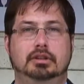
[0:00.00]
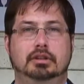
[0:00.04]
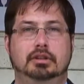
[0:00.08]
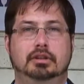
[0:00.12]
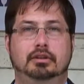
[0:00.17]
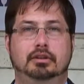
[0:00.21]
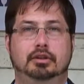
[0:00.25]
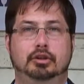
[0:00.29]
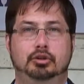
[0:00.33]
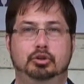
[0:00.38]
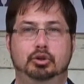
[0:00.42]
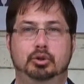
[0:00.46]

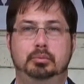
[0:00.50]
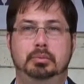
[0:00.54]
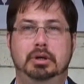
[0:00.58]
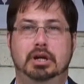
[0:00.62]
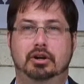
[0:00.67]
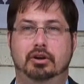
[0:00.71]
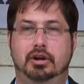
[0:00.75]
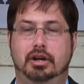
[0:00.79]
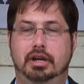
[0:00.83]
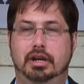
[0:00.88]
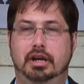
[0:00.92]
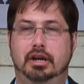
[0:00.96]
the
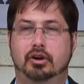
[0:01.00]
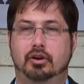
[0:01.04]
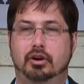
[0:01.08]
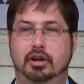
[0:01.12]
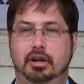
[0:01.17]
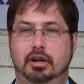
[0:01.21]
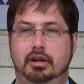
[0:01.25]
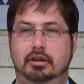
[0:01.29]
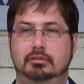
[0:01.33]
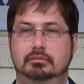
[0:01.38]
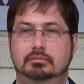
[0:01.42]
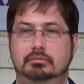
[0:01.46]
Newbury
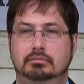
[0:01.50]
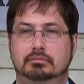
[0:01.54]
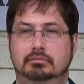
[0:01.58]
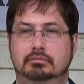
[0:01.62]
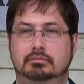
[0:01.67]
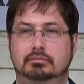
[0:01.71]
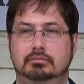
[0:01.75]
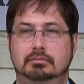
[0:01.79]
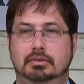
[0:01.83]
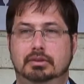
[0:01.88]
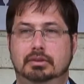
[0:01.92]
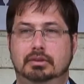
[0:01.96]
area,
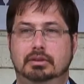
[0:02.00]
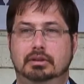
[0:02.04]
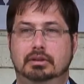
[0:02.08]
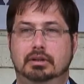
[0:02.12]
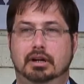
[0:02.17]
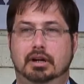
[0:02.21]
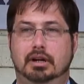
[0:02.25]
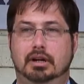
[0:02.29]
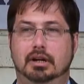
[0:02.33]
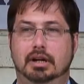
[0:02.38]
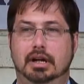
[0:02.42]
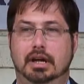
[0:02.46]

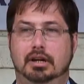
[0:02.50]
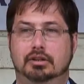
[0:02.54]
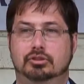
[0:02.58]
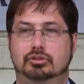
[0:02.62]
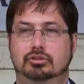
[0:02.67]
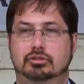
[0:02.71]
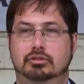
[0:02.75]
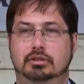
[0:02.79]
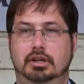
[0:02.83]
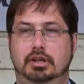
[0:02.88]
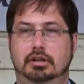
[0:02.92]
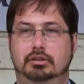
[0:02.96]
as
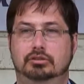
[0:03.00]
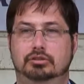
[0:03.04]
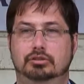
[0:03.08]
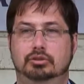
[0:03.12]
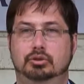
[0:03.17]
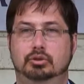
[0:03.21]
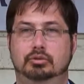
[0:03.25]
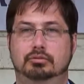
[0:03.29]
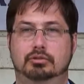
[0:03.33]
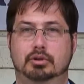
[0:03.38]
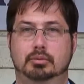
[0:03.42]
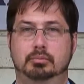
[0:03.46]
you get
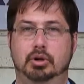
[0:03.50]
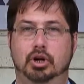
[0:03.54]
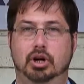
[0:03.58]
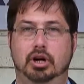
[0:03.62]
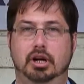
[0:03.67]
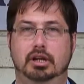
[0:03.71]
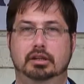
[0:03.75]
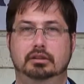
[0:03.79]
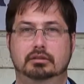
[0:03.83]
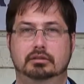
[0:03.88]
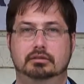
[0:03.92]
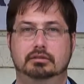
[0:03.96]
to
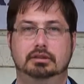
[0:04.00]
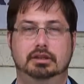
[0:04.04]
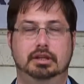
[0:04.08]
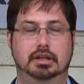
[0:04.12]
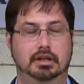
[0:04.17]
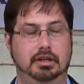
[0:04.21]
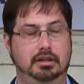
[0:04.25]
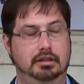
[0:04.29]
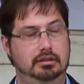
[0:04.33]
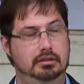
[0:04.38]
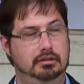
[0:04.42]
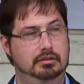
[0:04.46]
Vermont
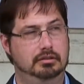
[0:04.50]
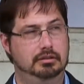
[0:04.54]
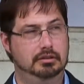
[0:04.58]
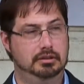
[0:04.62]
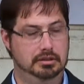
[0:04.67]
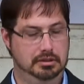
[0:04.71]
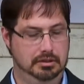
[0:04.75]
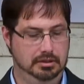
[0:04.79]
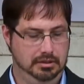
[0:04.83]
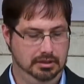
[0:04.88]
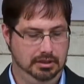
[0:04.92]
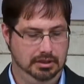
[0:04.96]
and
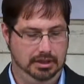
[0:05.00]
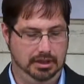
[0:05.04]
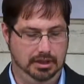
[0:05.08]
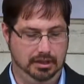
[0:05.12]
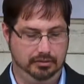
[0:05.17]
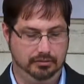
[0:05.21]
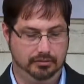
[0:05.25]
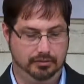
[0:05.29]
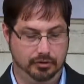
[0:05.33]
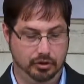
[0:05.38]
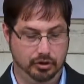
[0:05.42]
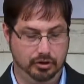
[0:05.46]

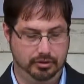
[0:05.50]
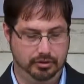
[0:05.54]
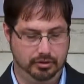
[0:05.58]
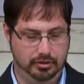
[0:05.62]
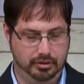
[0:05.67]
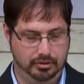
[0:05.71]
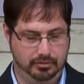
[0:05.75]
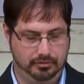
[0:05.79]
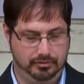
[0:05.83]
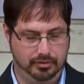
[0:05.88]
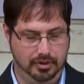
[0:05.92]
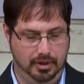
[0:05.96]

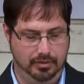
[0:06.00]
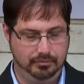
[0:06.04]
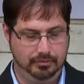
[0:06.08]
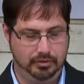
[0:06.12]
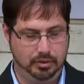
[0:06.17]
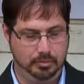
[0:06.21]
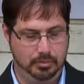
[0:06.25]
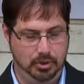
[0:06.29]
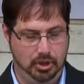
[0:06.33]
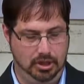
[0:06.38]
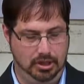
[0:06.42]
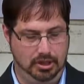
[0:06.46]
further from
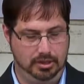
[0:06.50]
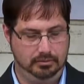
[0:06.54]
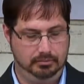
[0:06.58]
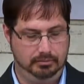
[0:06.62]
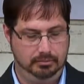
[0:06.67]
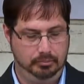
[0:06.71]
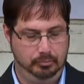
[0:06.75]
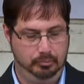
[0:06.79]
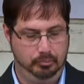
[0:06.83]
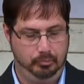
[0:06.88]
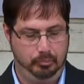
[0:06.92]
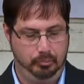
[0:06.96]
Vermont,
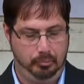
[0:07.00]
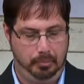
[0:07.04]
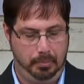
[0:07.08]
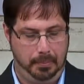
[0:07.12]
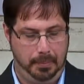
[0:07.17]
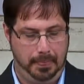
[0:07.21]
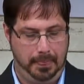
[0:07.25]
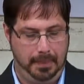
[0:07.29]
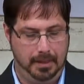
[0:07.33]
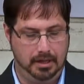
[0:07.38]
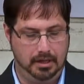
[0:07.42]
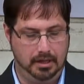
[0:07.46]

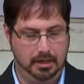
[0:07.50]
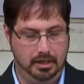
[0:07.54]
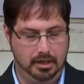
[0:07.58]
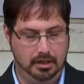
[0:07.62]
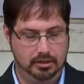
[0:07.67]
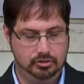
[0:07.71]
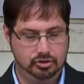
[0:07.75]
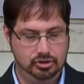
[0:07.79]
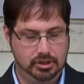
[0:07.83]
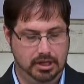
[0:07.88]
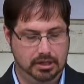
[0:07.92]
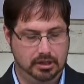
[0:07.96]

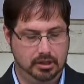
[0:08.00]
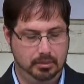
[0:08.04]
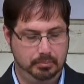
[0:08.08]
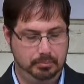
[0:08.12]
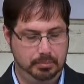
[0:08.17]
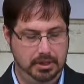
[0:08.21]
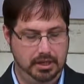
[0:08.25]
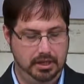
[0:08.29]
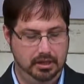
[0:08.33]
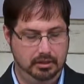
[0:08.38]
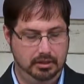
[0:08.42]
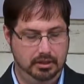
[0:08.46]
Jacob
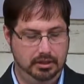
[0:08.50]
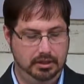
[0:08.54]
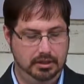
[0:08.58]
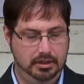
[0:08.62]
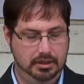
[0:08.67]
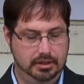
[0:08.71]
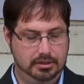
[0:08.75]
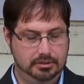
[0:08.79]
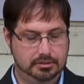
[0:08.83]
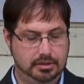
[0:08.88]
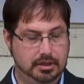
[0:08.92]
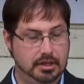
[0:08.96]
Bayley
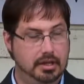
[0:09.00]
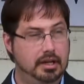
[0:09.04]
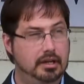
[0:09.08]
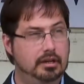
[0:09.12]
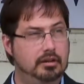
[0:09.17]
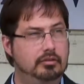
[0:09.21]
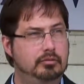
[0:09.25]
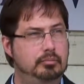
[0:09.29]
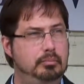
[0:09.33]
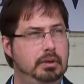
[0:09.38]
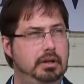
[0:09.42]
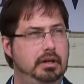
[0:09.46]
has kind
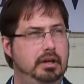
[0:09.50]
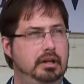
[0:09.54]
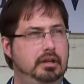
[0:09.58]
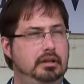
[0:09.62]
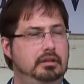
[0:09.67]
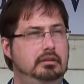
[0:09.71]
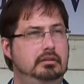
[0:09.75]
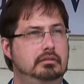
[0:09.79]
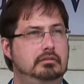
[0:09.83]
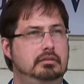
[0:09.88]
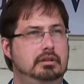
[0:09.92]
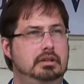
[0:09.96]
of
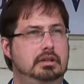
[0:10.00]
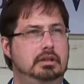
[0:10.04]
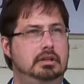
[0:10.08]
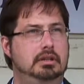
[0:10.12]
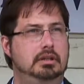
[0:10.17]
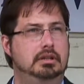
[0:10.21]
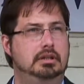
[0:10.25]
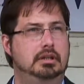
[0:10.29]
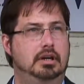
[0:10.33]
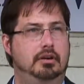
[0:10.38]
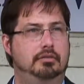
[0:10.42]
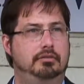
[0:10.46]
been
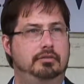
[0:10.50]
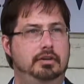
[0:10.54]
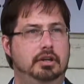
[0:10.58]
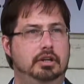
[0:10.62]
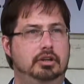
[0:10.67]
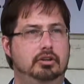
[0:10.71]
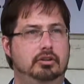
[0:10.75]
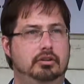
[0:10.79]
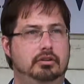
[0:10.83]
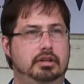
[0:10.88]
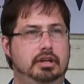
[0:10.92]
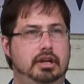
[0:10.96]
a
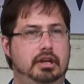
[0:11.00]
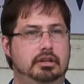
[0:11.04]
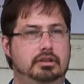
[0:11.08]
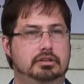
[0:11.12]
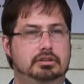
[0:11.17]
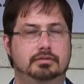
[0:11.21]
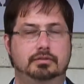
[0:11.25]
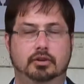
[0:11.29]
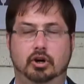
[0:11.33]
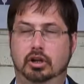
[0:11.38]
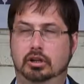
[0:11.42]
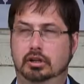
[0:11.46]
figure that has
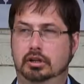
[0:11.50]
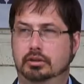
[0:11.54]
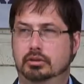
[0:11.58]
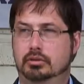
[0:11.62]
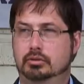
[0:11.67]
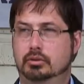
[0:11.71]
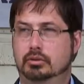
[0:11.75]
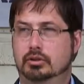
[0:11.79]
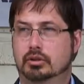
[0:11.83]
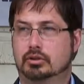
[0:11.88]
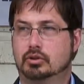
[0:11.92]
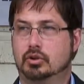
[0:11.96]
fallen
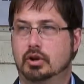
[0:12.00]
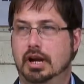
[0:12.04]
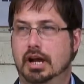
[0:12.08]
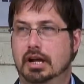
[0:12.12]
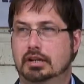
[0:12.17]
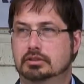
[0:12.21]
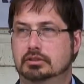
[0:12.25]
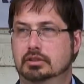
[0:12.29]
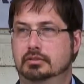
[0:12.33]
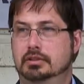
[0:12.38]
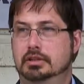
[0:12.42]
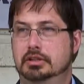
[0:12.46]
through the
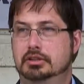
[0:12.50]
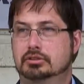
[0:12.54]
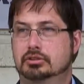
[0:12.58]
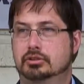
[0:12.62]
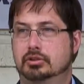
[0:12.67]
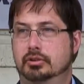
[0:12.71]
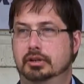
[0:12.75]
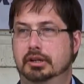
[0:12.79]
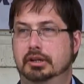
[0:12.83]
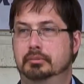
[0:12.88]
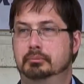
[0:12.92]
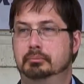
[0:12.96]
cracks of
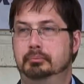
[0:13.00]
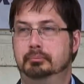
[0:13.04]
history.